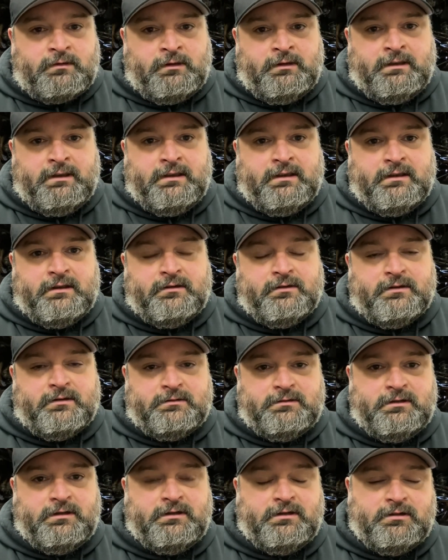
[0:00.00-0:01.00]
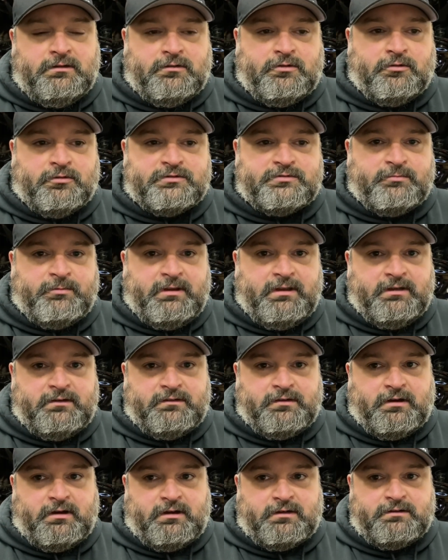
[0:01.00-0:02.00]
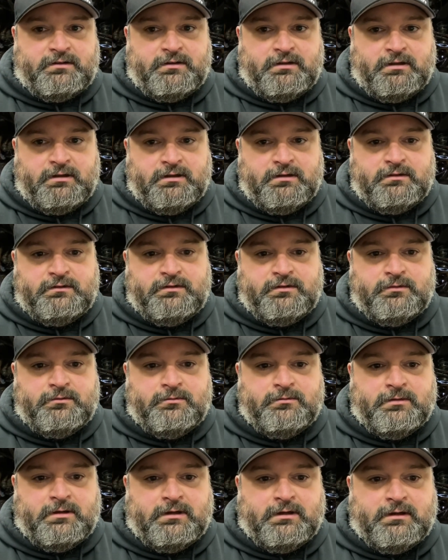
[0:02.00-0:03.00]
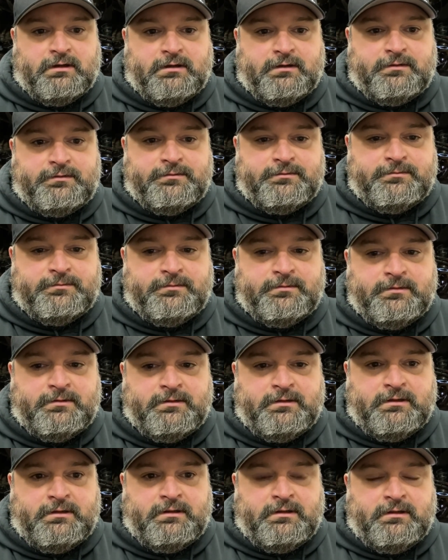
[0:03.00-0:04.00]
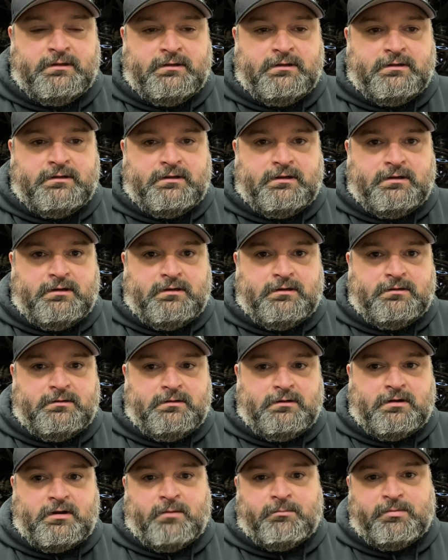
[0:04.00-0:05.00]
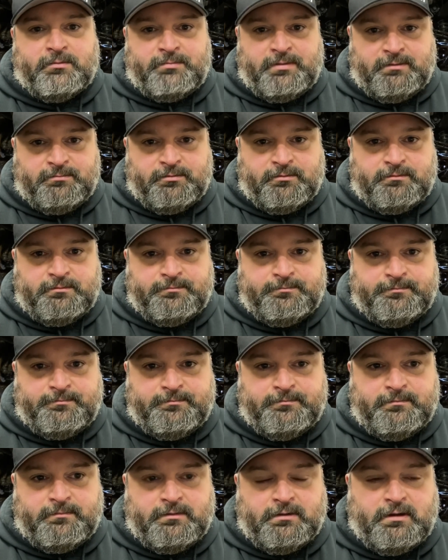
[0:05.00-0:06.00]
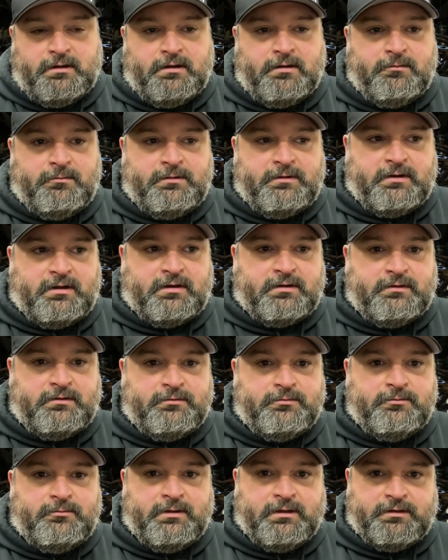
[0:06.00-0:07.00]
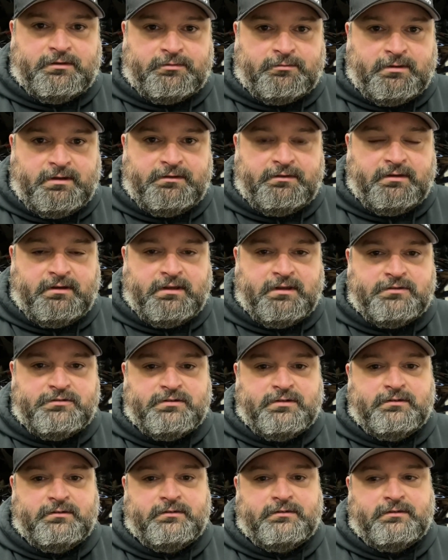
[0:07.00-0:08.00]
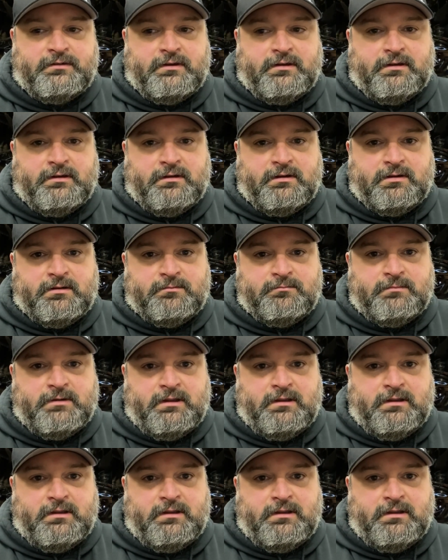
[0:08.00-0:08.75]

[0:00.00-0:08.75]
And of course, we had talked to a couple people. We talked to Willis Racing Engines and